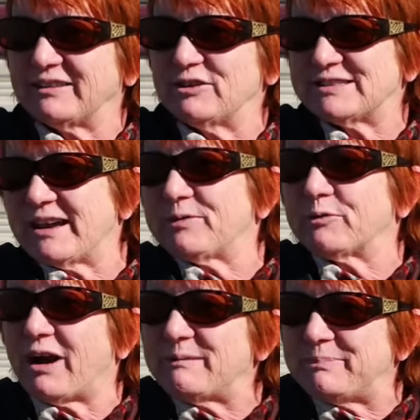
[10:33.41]
and you sent
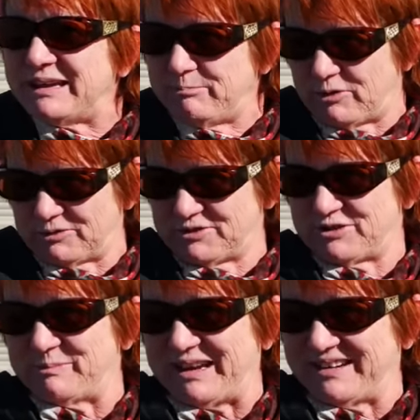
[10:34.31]
the right people
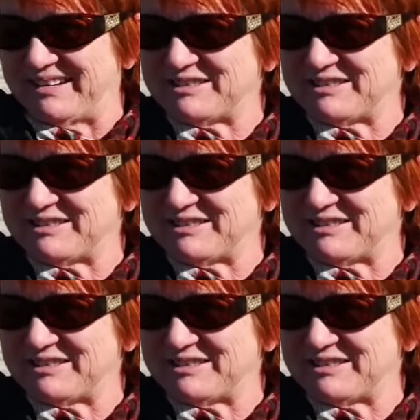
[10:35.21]
to me,